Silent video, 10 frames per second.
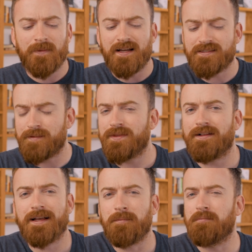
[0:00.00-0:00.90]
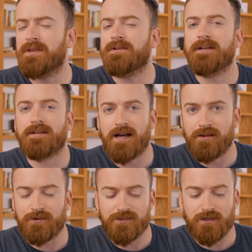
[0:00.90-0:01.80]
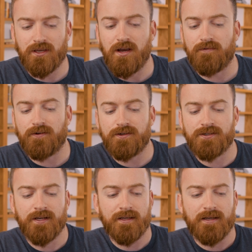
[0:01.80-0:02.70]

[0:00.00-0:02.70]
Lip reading: Got something like $1 million in coverage.